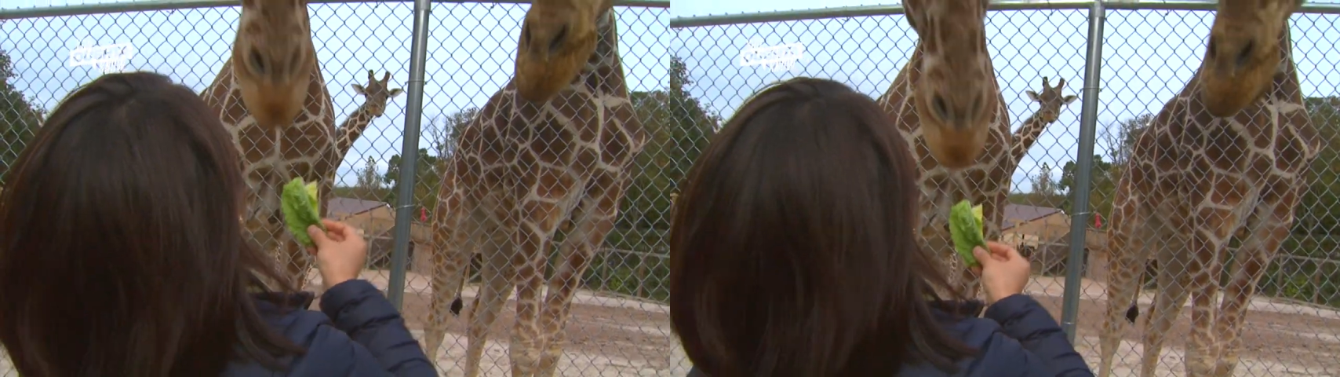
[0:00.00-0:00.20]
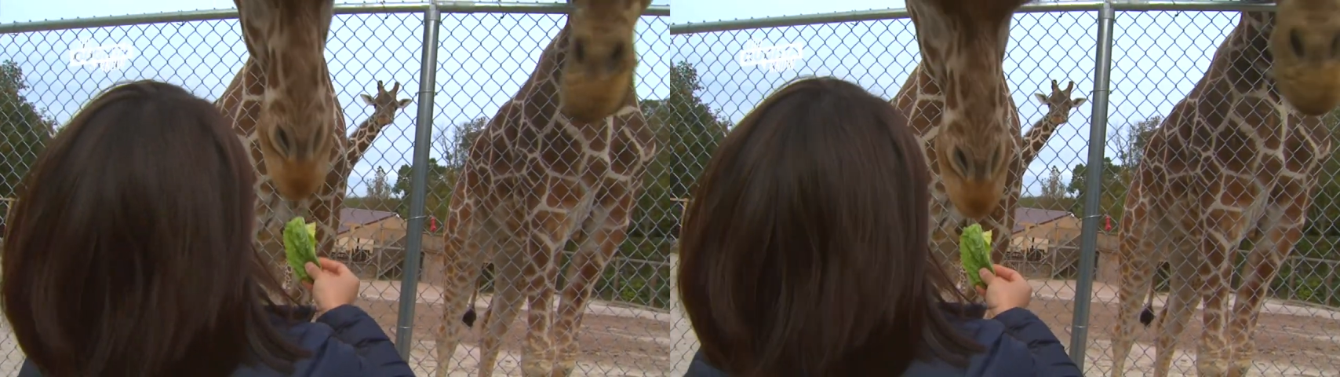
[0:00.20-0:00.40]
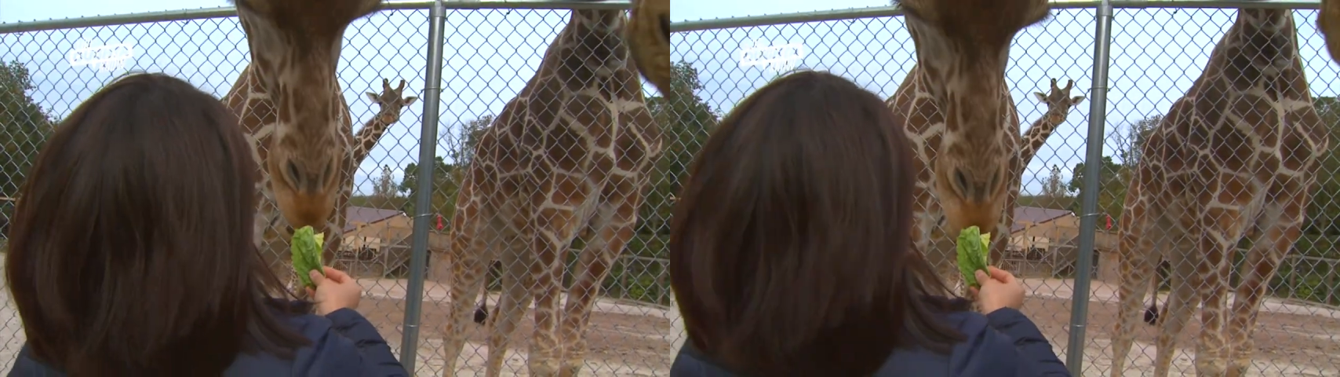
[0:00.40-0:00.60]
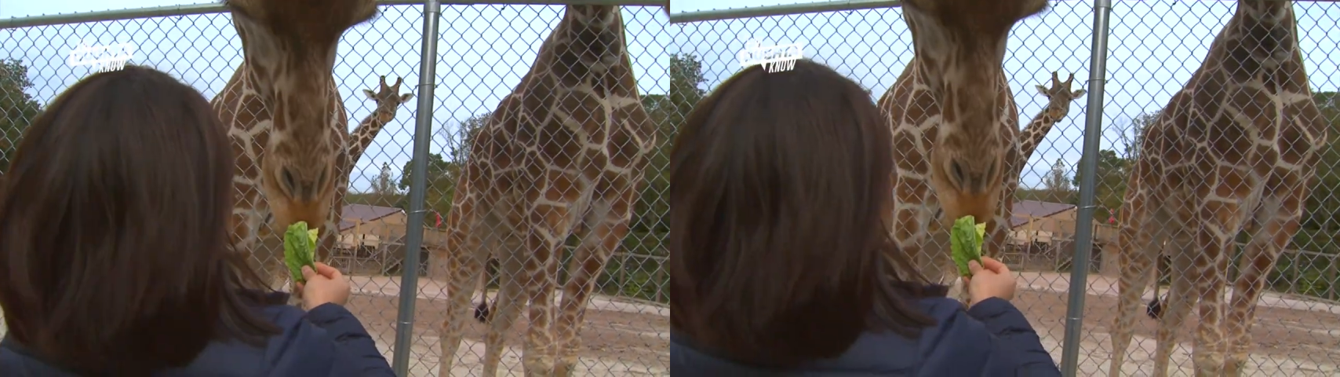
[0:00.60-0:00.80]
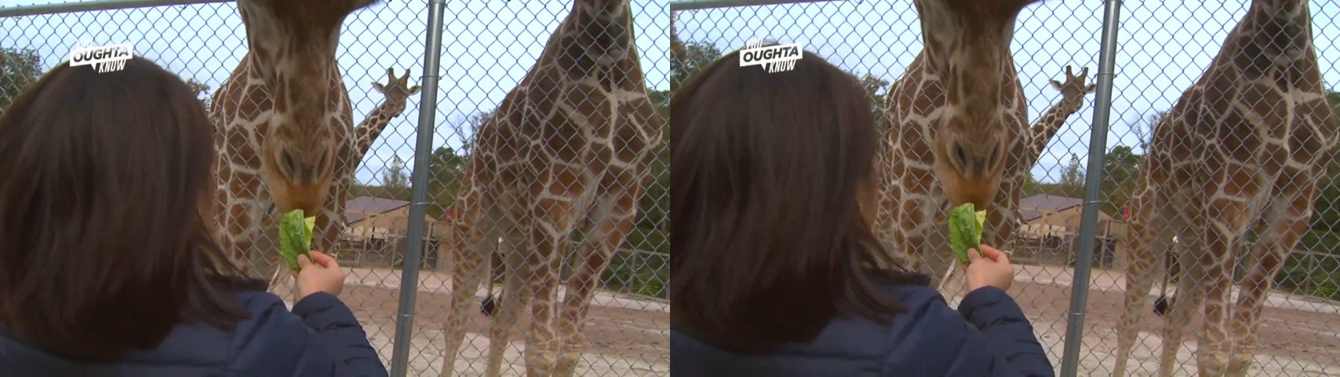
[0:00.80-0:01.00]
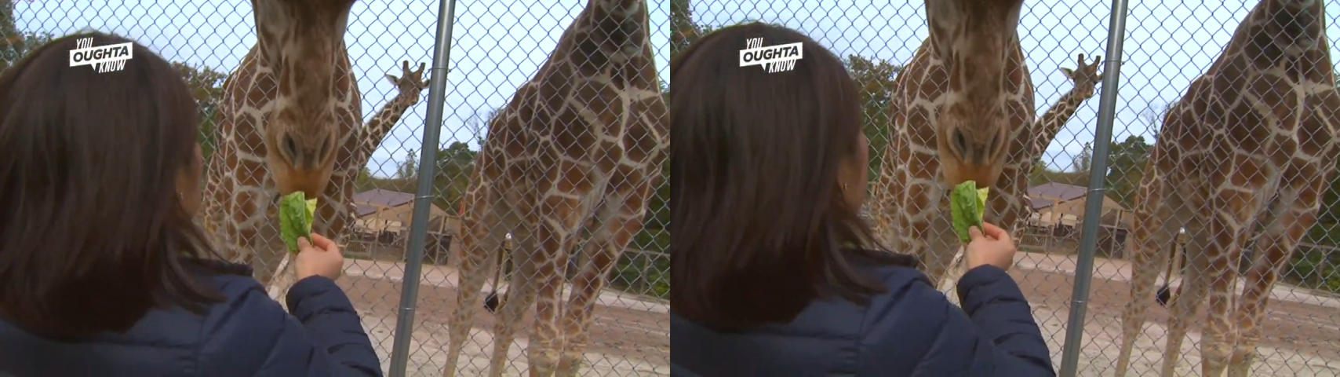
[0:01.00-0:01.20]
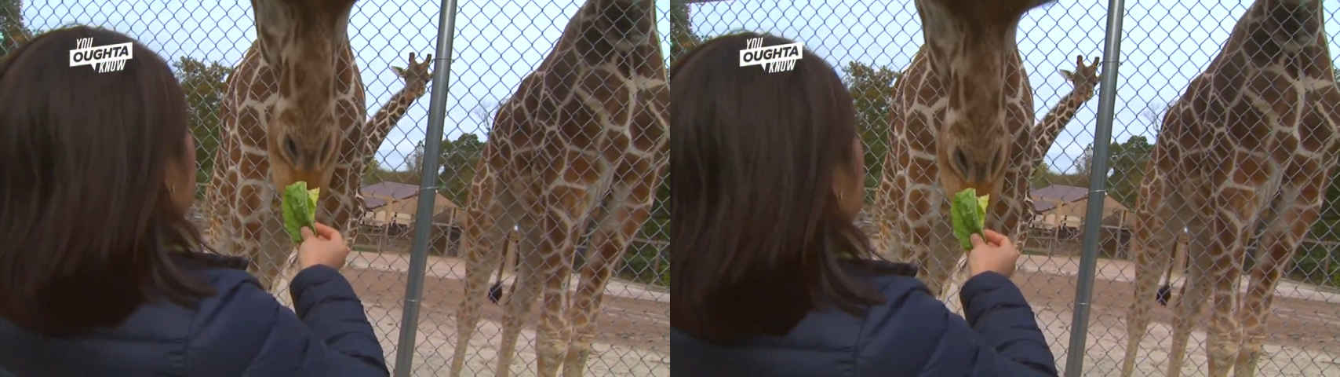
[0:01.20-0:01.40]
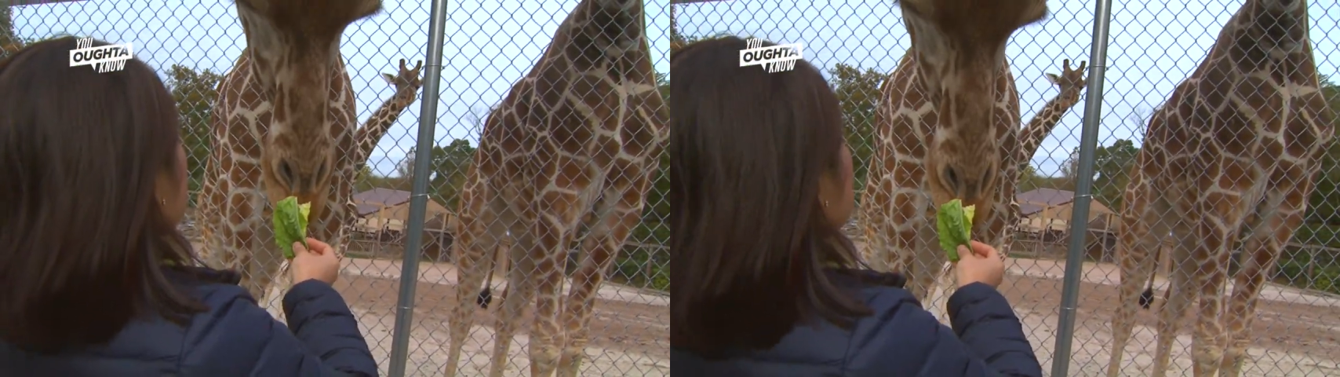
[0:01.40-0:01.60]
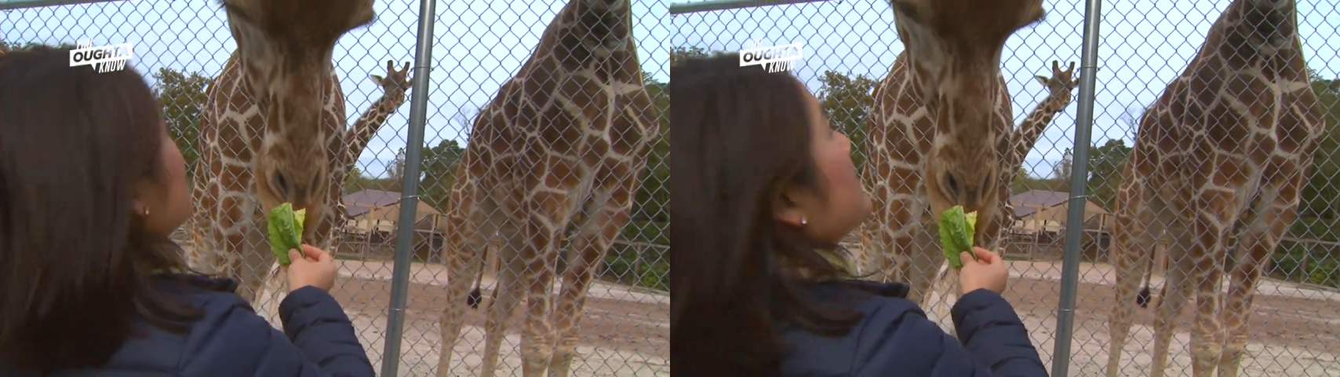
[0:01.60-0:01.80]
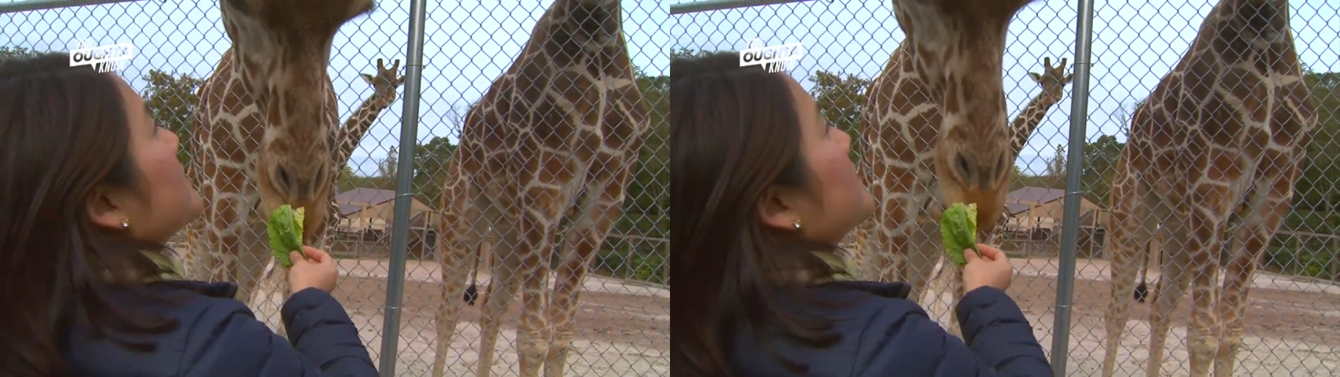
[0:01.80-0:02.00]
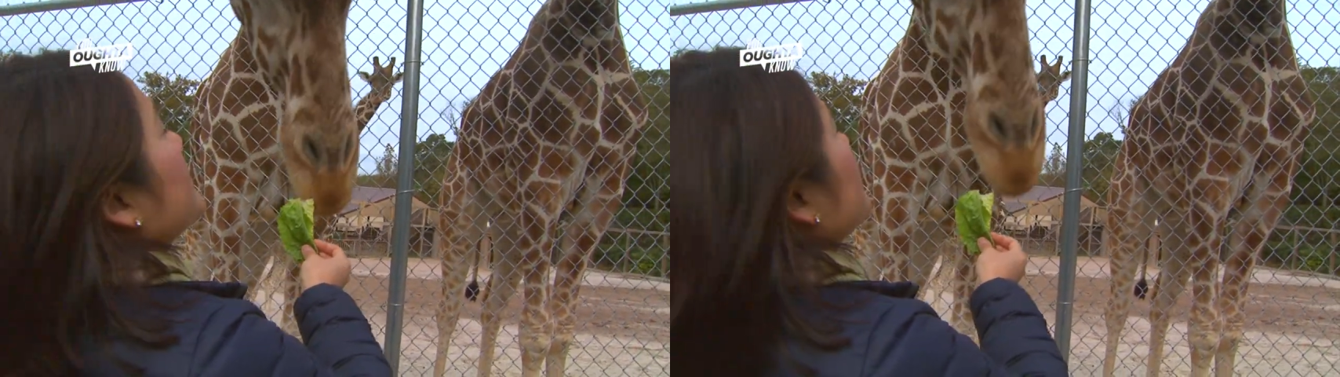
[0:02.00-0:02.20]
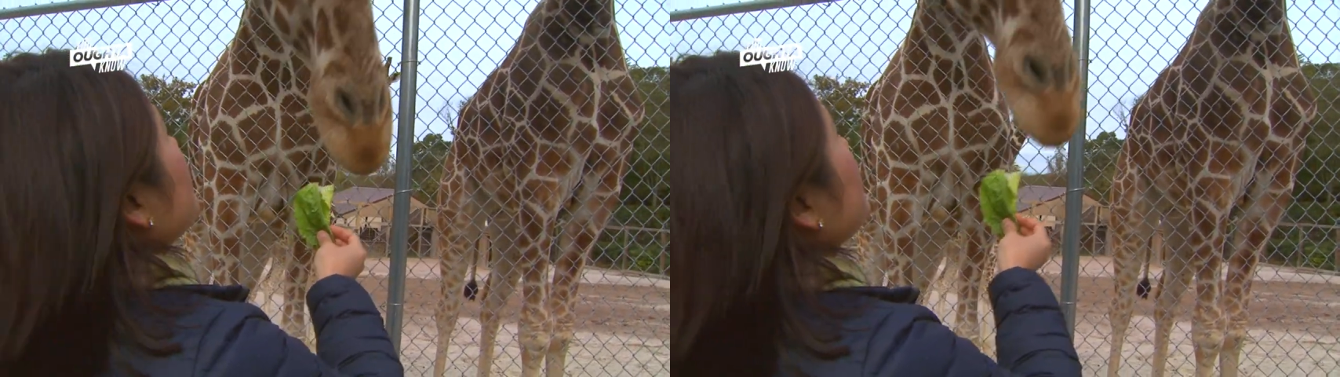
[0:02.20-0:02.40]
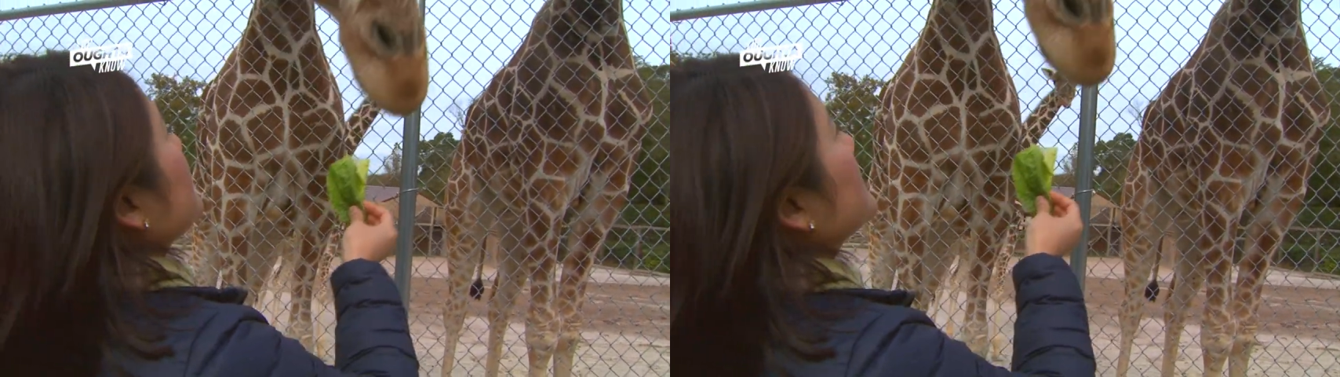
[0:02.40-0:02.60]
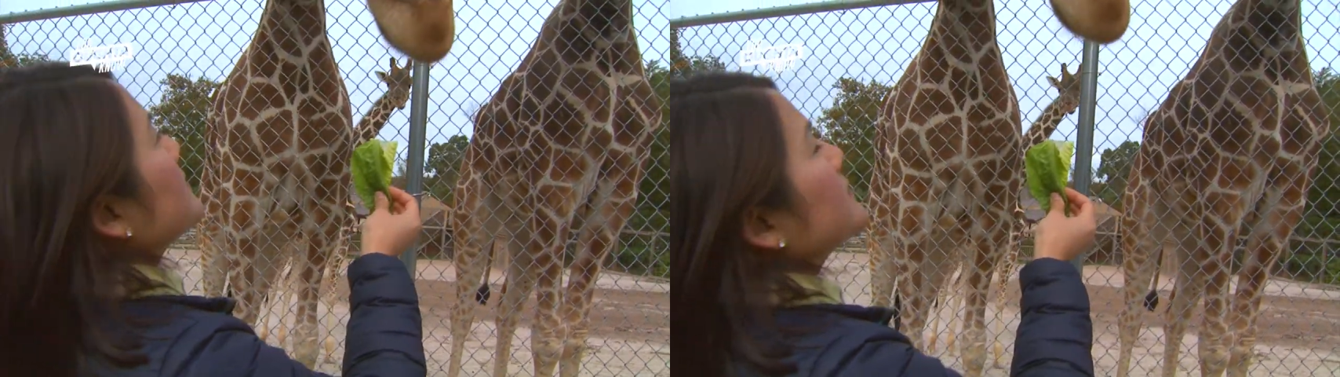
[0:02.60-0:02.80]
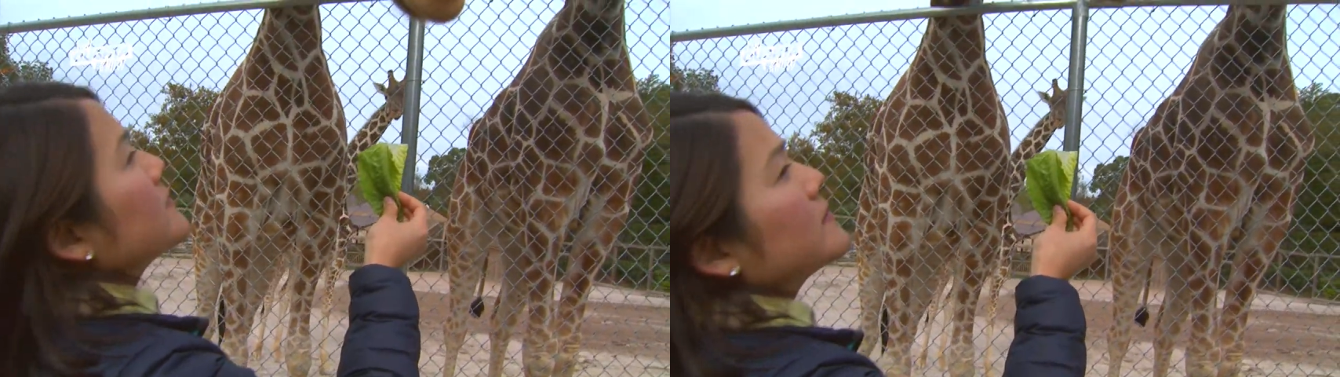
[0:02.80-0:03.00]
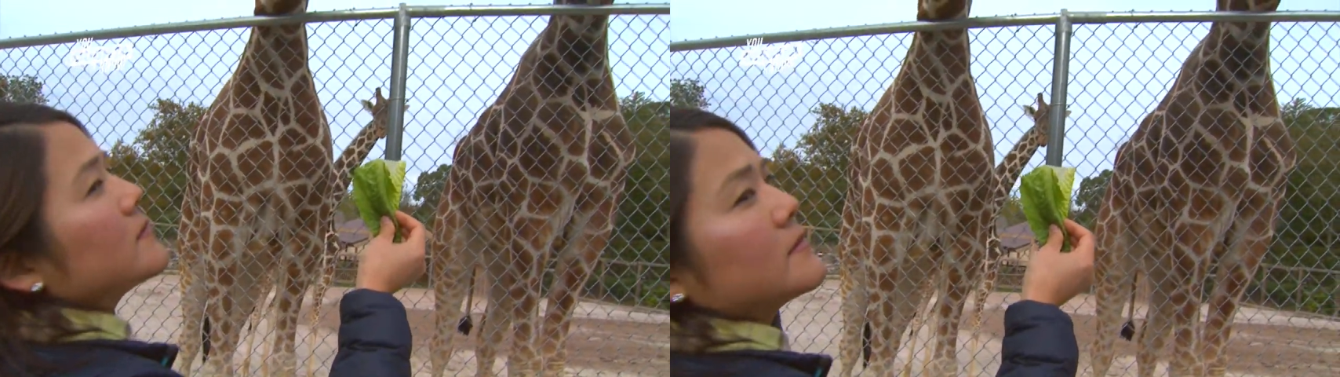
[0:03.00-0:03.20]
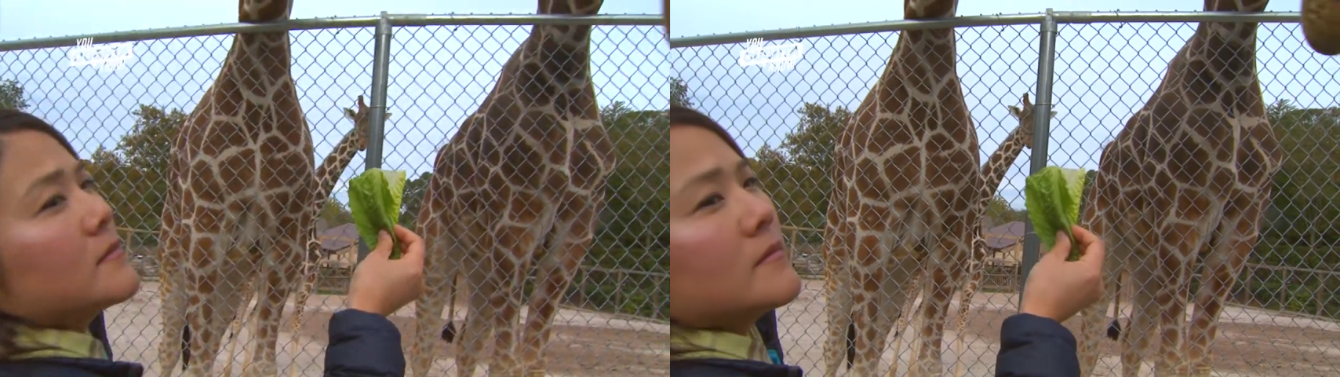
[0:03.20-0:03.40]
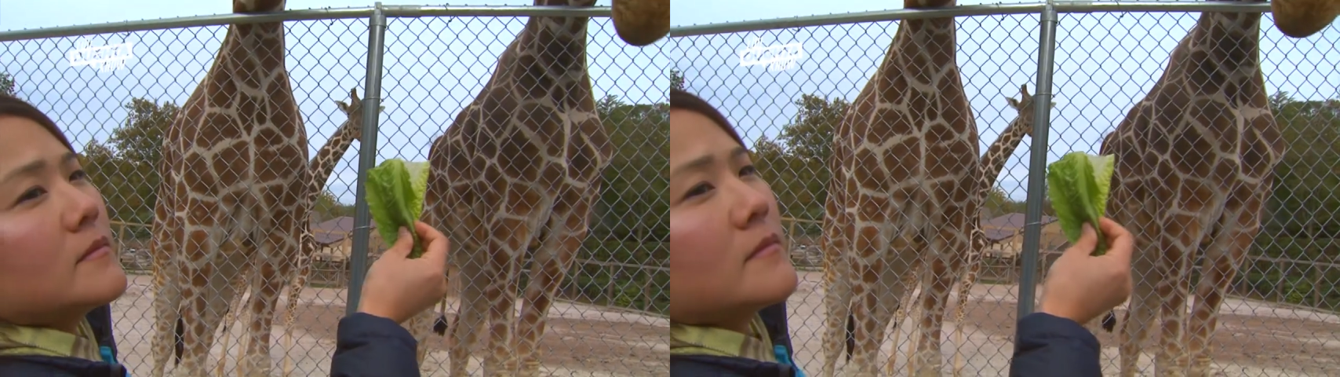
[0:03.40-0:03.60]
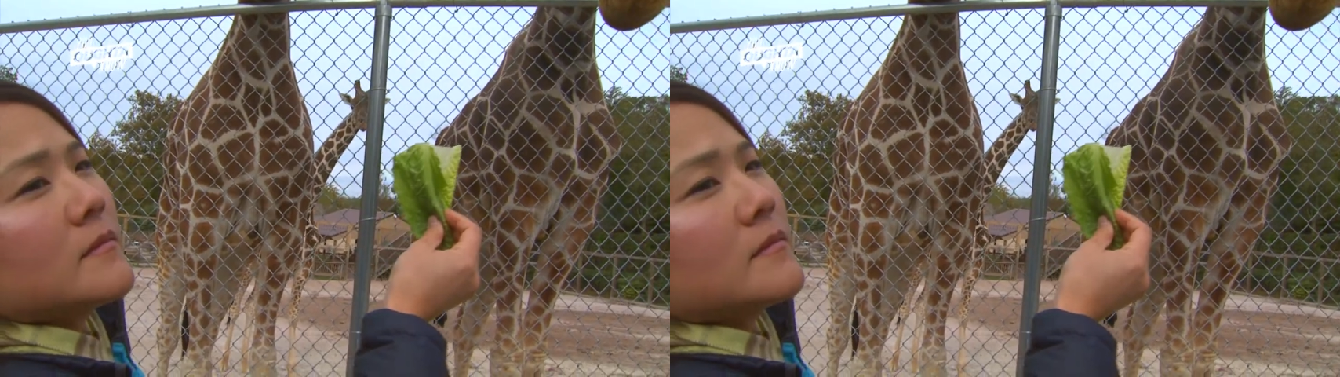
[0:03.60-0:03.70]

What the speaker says: [unreadable: no face in view]